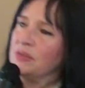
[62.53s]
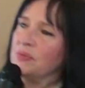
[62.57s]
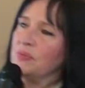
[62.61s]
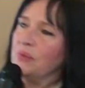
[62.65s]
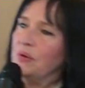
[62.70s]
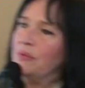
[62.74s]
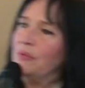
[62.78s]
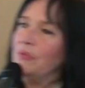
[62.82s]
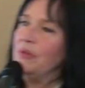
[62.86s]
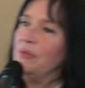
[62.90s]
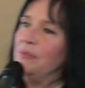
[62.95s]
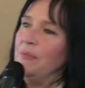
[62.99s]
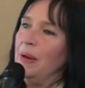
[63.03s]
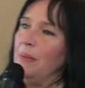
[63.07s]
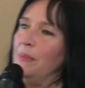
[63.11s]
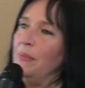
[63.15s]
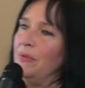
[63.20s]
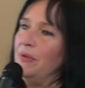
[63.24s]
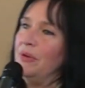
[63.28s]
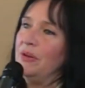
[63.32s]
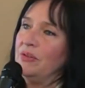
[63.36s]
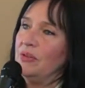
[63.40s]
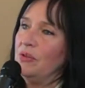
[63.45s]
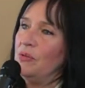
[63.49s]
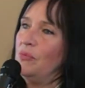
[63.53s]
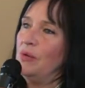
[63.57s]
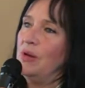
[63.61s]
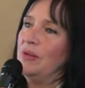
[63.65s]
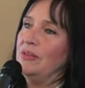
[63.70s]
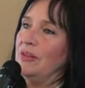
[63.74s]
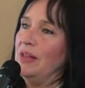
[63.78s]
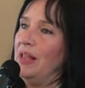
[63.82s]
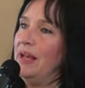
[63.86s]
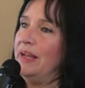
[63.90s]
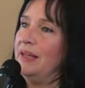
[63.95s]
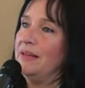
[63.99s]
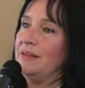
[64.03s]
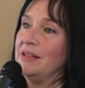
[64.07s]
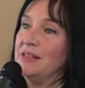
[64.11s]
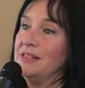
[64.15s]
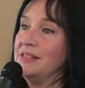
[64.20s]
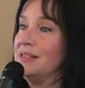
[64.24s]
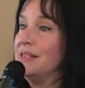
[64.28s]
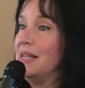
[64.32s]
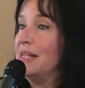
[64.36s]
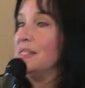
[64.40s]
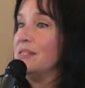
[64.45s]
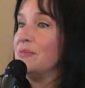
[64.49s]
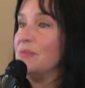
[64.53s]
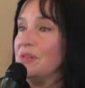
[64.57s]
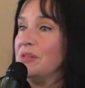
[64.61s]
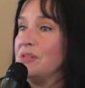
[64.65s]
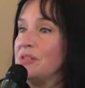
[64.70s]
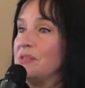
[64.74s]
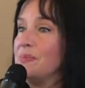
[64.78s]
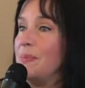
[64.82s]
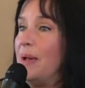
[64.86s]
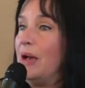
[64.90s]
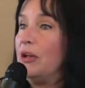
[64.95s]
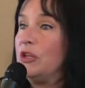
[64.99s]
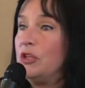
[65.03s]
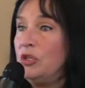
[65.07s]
we're remembering the one light, because that's what it's about.